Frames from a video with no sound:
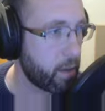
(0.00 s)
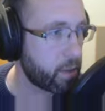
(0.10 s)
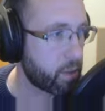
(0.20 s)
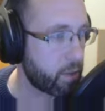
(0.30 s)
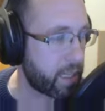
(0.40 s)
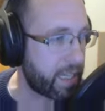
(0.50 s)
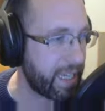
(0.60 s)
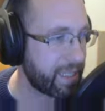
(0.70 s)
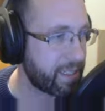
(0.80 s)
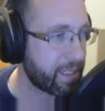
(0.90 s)
so to
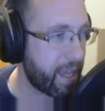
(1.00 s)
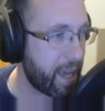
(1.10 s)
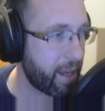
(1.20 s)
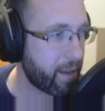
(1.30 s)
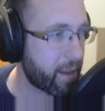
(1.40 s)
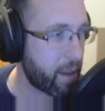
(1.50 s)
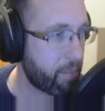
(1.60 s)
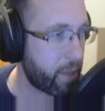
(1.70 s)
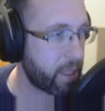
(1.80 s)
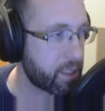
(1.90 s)
get to that
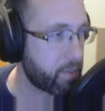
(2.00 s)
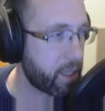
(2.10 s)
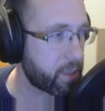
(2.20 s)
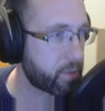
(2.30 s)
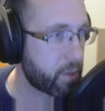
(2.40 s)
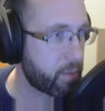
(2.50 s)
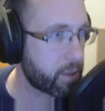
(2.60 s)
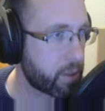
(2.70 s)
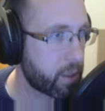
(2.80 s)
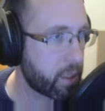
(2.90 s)
blend space we
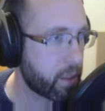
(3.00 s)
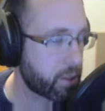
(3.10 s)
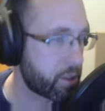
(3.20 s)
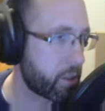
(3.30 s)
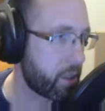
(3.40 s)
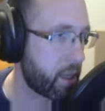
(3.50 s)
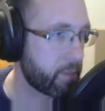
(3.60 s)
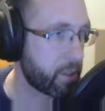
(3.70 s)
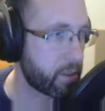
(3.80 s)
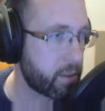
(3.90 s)
originally, I should have
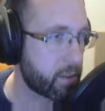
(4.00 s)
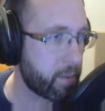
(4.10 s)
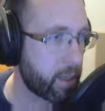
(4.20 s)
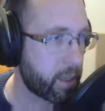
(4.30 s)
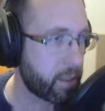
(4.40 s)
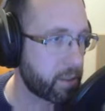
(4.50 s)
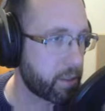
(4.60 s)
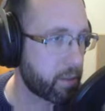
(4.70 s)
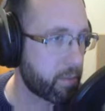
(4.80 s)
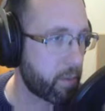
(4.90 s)
named it to make it
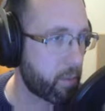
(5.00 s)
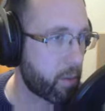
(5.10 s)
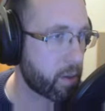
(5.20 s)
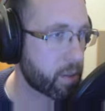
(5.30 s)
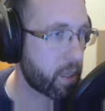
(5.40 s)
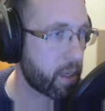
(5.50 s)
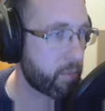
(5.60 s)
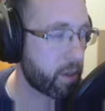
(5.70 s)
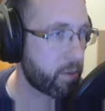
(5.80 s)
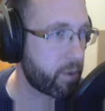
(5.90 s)
easier to remember where it's
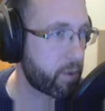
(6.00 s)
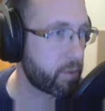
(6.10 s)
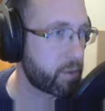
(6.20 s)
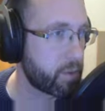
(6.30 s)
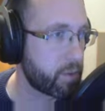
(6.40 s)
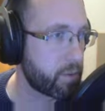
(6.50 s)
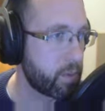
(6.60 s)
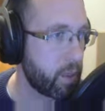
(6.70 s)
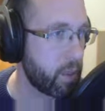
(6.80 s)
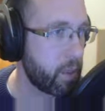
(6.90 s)
at, but if you go to
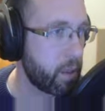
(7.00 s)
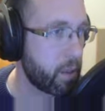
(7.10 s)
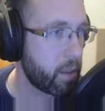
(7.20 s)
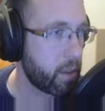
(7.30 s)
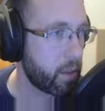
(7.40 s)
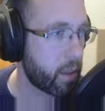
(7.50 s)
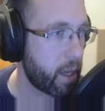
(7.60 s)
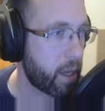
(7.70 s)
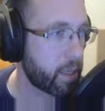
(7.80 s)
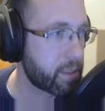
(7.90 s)

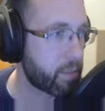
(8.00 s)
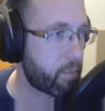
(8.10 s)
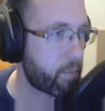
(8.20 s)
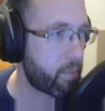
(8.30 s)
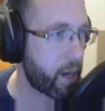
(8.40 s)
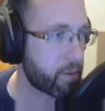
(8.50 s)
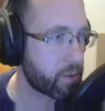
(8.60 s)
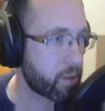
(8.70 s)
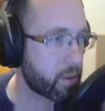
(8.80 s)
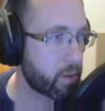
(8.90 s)
Asset
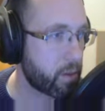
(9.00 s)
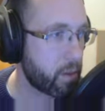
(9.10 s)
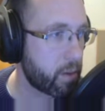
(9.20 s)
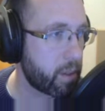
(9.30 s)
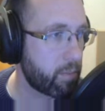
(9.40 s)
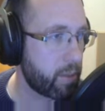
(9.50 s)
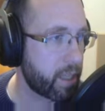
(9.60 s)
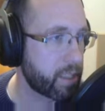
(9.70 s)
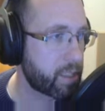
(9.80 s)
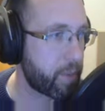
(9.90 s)
Browser, the
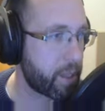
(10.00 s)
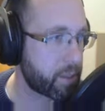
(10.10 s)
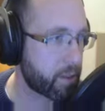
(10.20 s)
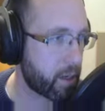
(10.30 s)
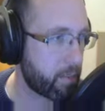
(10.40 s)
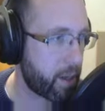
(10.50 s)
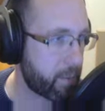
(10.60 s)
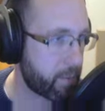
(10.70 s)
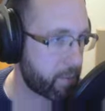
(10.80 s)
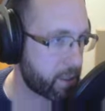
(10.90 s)
blend spaces are going to
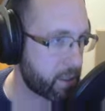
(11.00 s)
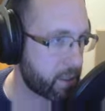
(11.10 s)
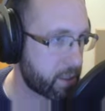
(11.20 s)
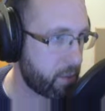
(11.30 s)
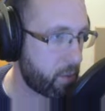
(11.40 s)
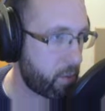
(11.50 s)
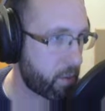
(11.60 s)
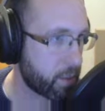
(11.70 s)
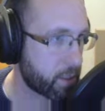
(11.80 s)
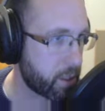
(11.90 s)
pop up with this little
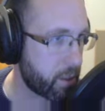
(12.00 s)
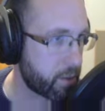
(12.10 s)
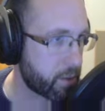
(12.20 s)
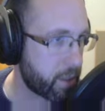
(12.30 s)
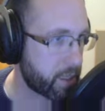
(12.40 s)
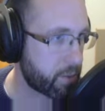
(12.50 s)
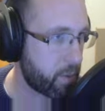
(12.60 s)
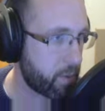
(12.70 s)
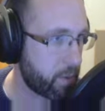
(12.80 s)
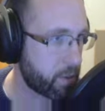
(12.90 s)
orange color. So that's the
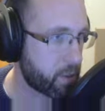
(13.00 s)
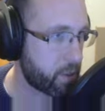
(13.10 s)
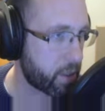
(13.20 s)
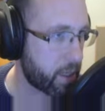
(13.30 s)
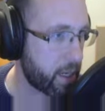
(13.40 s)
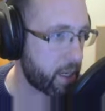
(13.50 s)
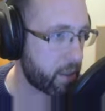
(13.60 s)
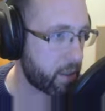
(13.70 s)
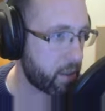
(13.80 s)
one we were just looking at.